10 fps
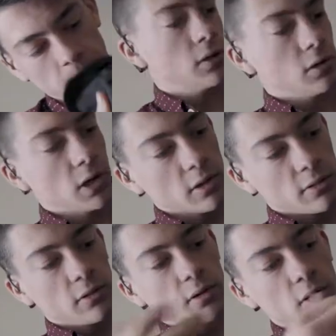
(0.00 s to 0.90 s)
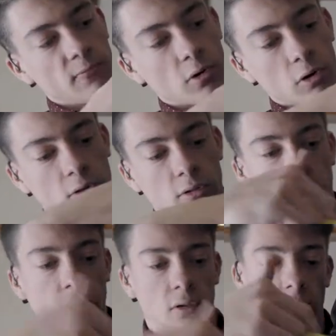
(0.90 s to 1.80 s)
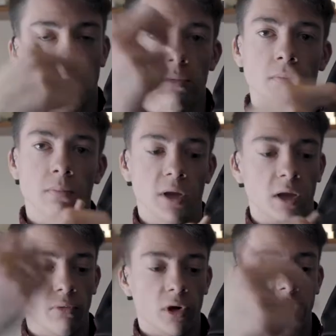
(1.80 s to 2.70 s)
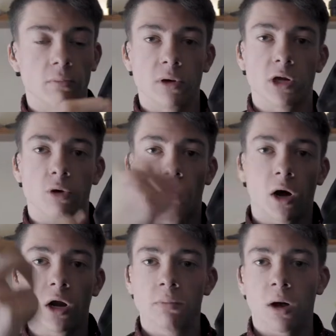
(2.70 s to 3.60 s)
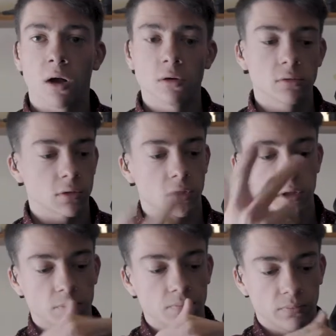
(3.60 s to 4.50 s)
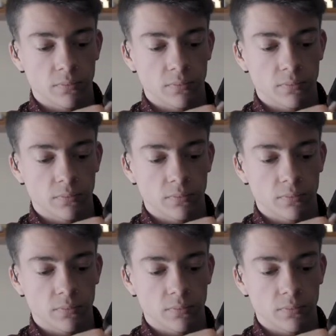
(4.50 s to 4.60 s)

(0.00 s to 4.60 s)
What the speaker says: So yes, and then of course there's a little bay where you can put your water bottles or